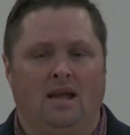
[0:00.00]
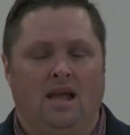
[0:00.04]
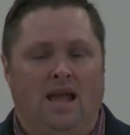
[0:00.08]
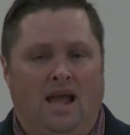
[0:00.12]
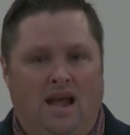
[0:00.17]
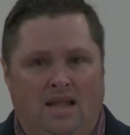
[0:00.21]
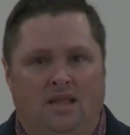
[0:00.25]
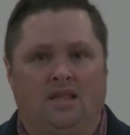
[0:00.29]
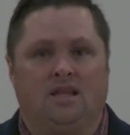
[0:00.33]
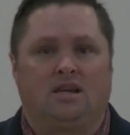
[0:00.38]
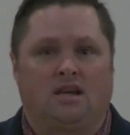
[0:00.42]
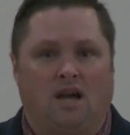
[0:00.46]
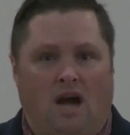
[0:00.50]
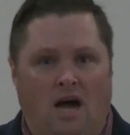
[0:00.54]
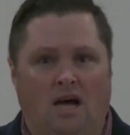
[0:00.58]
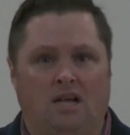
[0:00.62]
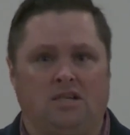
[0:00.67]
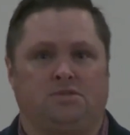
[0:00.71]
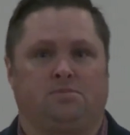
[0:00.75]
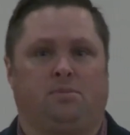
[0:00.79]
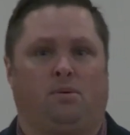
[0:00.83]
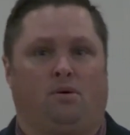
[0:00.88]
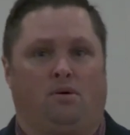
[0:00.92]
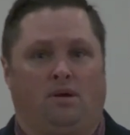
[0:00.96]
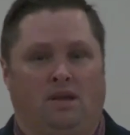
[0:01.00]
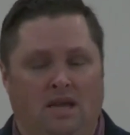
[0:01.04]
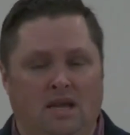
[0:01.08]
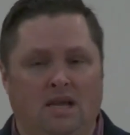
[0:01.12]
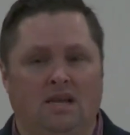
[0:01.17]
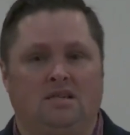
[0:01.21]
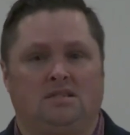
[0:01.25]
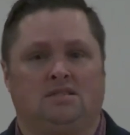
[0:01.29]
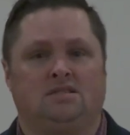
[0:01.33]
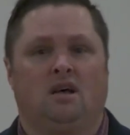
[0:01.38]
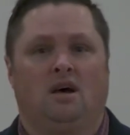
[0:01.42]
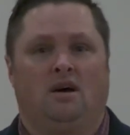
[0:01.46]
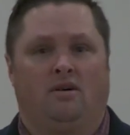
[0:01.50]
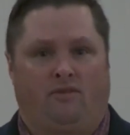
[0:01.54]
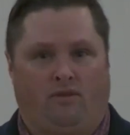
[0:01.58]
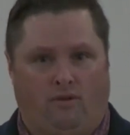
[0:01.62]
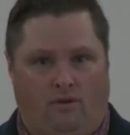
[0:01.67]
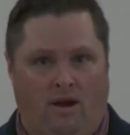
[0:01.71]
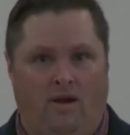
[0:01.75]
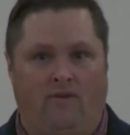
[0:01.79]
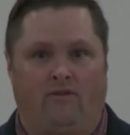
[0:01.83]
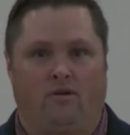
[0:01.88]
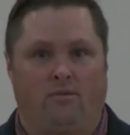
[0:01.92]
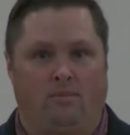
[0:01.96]
And the gospel is for
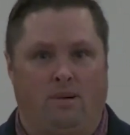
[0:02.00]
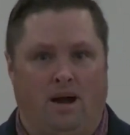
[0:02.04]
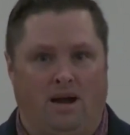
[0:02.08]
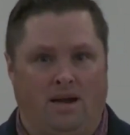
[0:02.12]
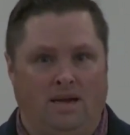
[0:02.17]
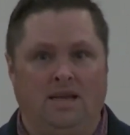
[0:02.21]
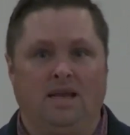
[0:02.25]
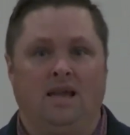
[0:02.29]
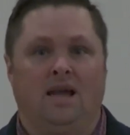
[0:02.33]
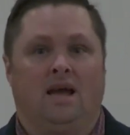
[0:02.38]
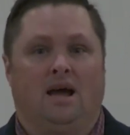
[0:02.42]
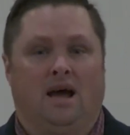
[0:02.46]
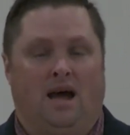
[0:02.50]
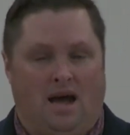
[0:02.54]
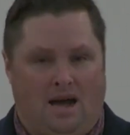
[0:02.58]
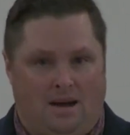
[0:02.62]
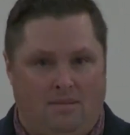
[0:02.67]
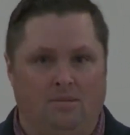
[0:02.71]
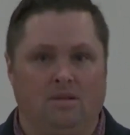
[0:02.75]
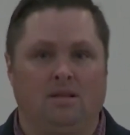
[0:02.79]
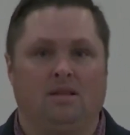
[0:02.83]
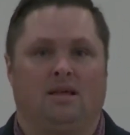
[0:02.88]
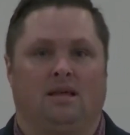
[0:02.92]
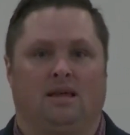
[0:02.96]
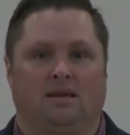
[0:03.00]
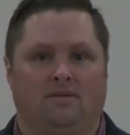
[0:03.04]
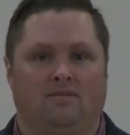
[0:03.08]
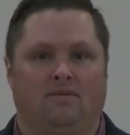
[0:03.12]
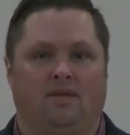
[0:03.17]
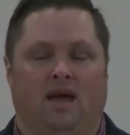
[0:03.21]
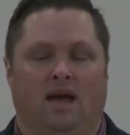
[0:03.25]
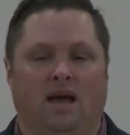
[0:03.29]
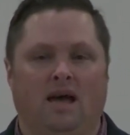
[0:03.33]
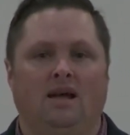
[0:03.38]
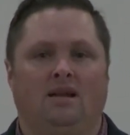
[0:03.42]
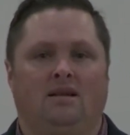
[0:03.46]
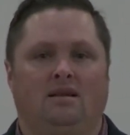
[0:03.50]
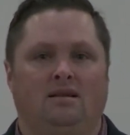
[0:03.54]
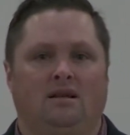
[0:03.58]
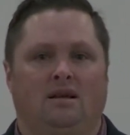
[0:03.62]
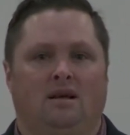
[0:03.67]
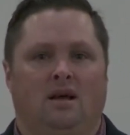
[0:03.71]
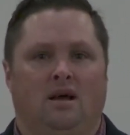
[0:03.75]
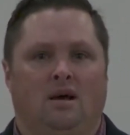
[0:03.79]
everybody. I believe that.